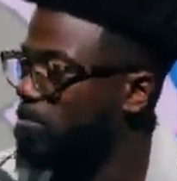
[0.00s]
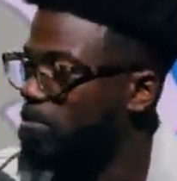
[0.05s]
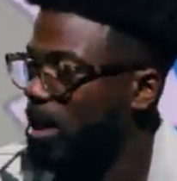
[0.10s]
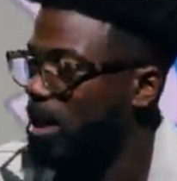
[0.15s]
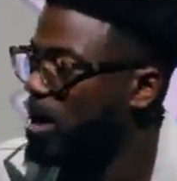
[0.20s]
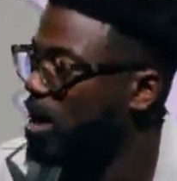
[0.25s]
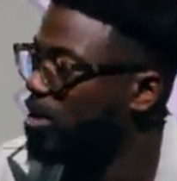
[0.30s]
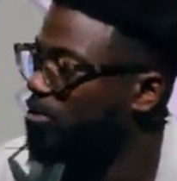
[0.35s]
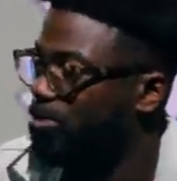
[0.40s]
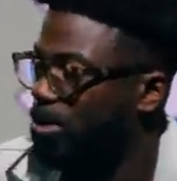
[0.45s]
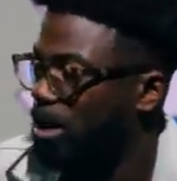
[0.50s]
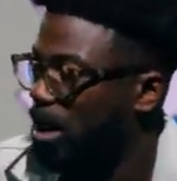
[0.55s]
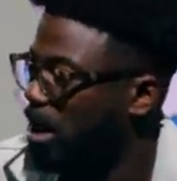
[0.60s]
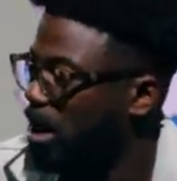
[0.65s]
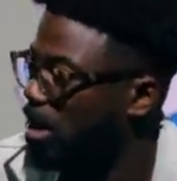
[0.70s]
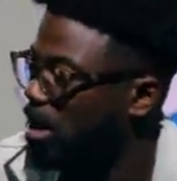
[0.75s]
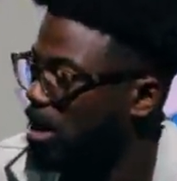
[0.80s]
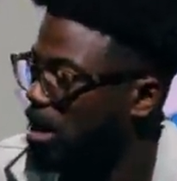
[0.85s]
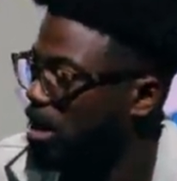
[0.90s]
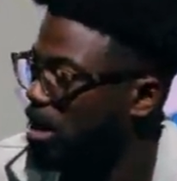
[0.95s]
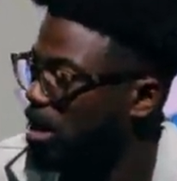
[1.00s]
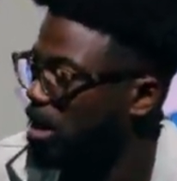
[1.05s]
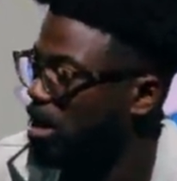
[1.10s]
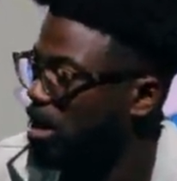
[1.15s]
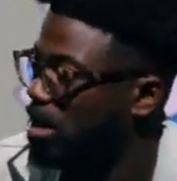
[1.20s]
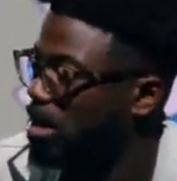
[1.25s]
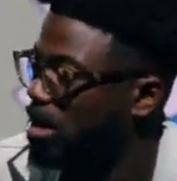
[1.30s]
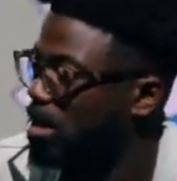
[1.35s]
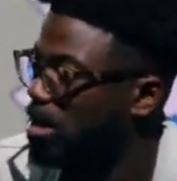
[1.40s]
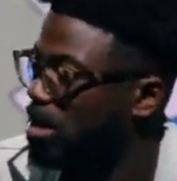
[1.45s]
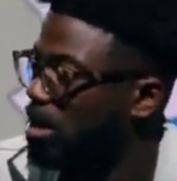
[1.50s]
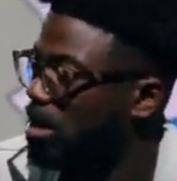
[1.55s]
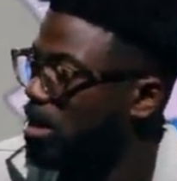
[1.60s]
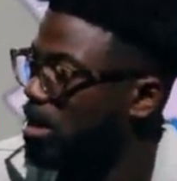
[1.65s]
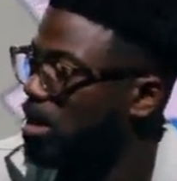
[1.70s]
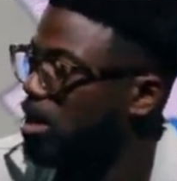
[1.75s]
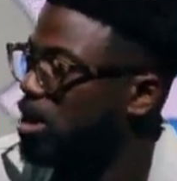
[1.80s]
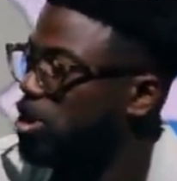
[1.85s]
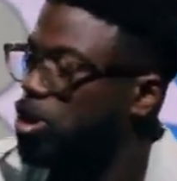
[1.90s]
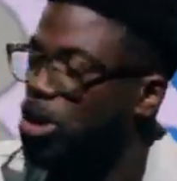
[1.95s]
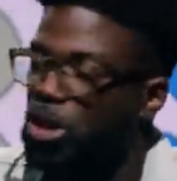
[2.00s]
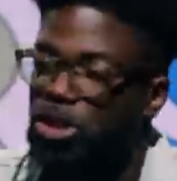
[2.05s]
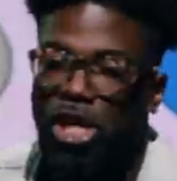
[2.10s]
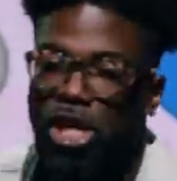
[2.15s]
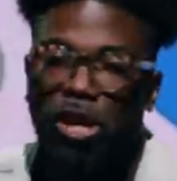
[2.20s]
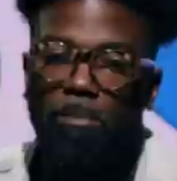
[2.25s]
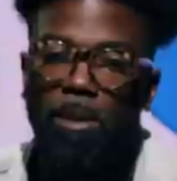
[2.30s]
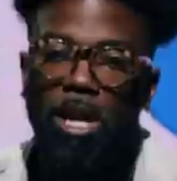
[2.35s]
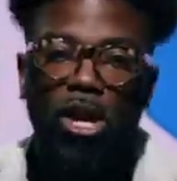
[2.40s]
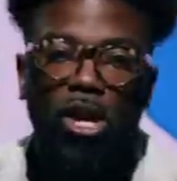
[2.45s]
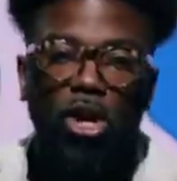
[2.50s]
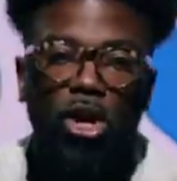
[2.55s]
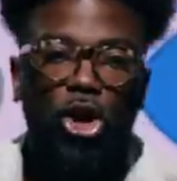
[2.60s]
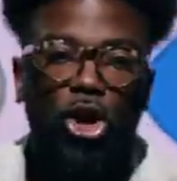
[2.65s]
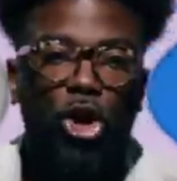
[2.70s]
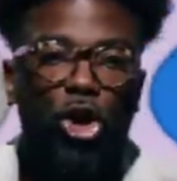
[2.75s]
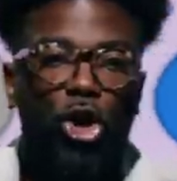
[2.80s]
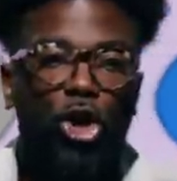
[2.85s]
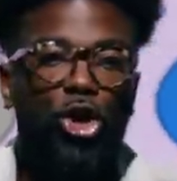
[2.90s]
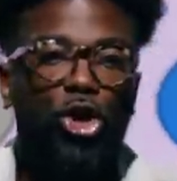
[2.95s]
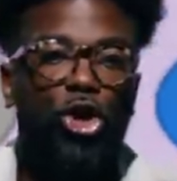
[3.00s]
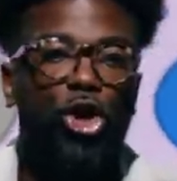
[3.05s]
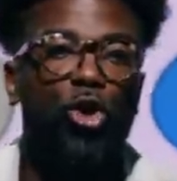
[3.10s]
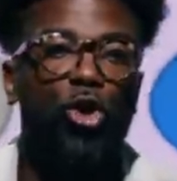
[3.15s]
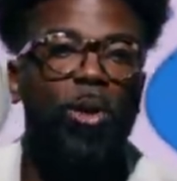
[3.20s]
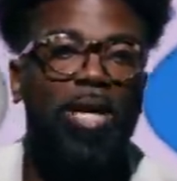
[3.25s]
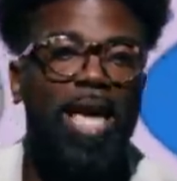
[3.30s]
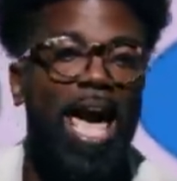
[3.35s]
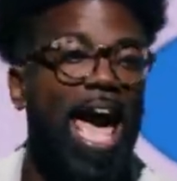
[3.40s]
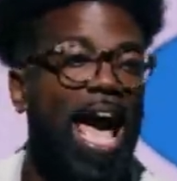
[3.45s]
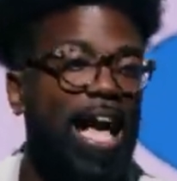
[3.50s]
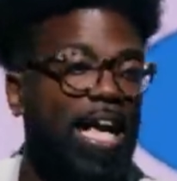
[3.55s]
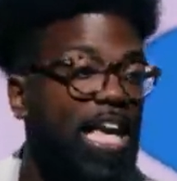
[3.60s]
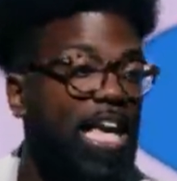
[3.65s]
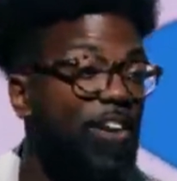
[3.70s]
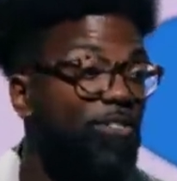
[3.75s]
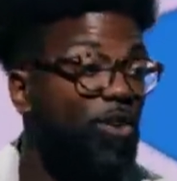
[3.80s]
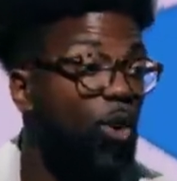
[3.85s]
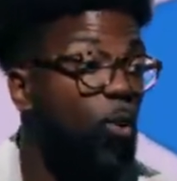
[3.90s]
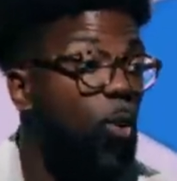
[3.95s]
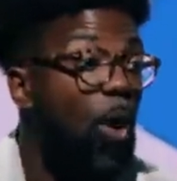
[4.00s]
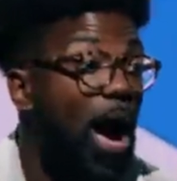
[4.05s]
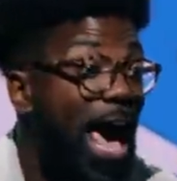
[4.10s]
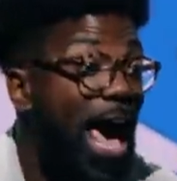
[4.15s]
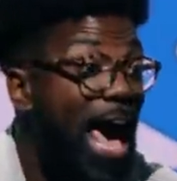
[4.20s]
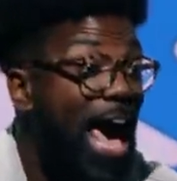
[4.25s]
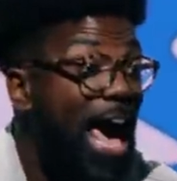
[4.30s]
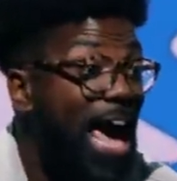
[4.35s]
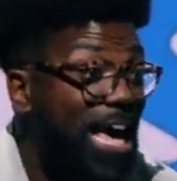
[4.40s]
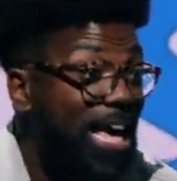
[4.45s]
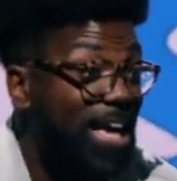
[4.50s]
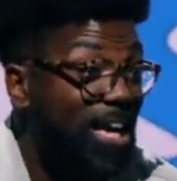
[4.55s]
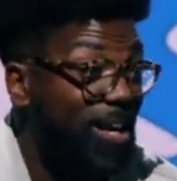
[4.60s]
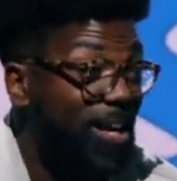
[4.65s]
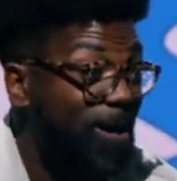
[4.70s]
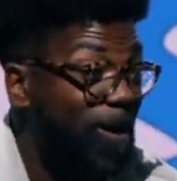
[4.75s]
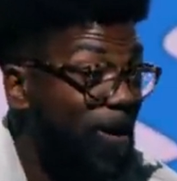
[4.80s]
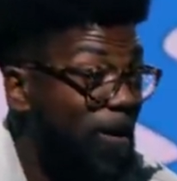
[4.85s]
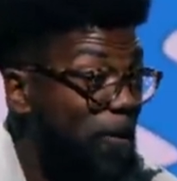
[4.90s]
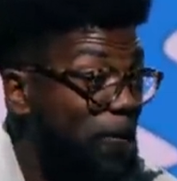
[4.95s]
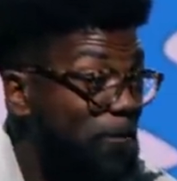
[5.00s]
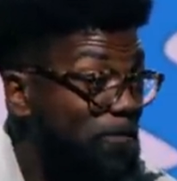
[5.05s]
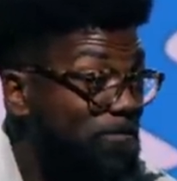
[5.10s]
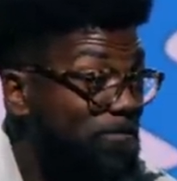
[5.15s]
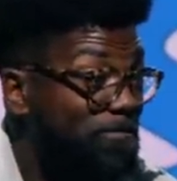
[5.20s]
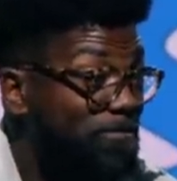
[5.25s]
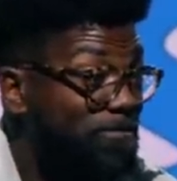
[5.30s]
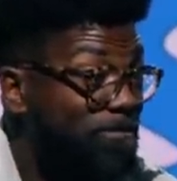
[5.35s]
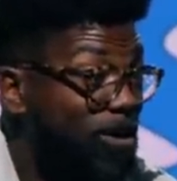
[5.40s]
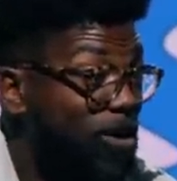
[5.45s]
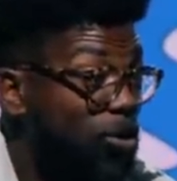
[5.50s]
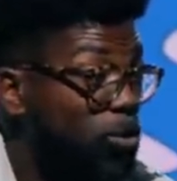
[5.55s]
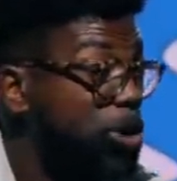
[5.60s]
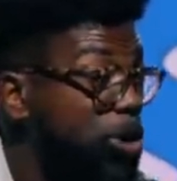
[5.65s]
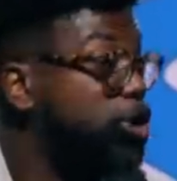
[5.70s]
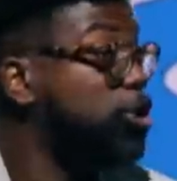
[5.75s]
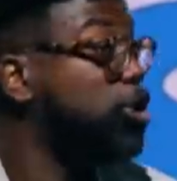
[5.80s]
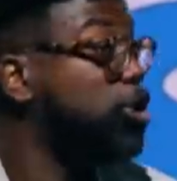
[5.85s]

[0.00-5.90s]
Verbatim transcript: been comforted. Church, hear me. You can't give away what you